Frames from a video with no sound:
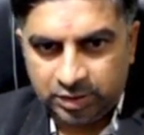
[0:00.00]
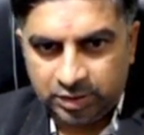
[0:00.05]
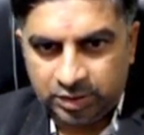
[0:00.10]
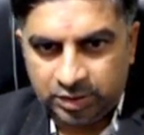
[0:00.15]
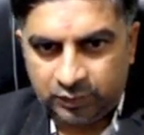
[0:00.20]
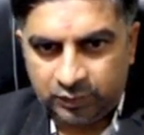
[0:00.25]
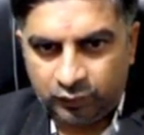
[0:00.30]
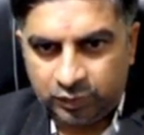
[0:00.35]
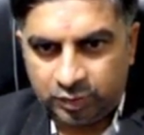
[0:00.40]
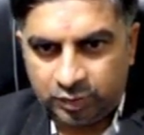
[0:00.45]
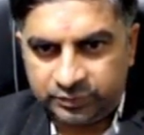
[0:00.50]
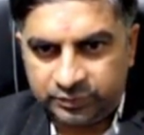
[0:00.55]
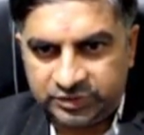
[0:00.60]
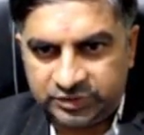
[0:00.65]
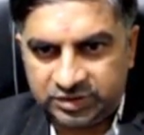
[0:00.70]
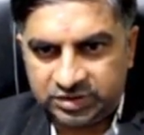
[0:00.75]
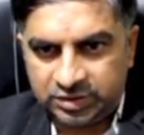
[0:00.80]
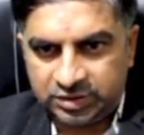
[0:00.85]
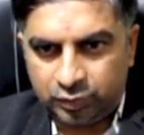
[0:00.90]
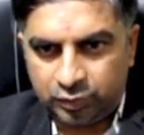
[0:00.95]
and one of the
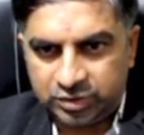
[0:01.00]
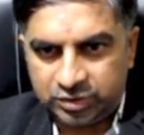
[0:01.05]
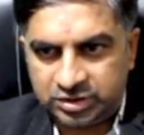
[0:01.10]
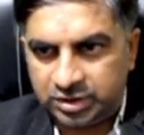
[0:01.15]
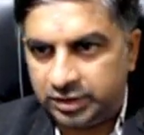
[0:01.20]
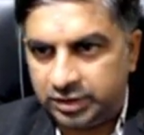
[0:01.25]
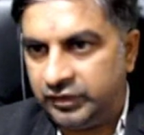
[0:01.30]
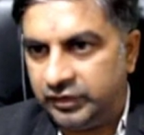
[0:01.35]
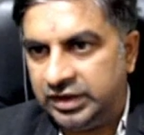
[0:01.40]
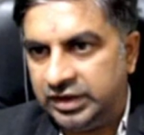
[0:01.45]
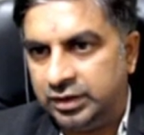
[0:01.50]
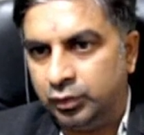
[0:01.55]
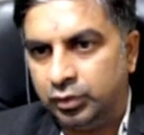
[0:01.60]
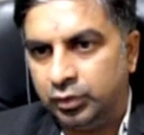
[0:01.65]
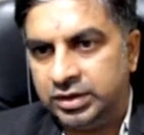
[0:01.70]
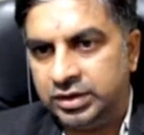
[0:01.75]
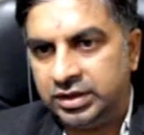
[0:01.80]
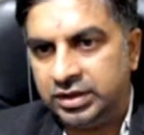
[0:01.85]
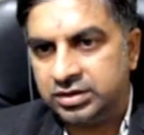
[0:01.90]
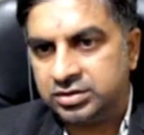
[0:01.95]
zero is 3, we know
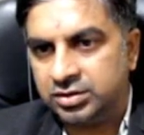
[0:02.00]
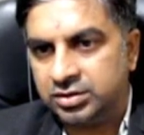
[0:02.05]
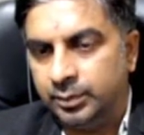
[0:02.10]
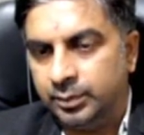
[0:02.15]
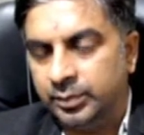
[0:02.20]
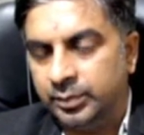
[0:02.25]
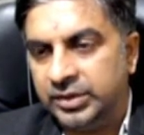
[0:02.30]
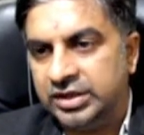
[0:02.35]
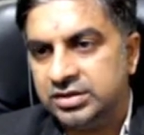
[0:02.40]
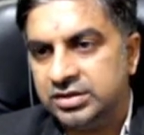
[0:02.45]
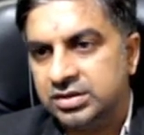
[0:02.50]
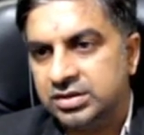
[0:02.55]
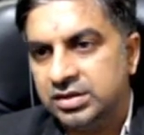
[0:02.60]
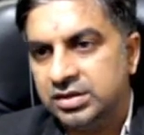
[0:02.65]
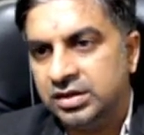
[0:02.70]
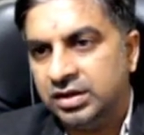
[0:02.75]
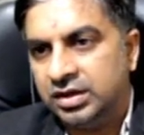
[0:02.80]
that sum means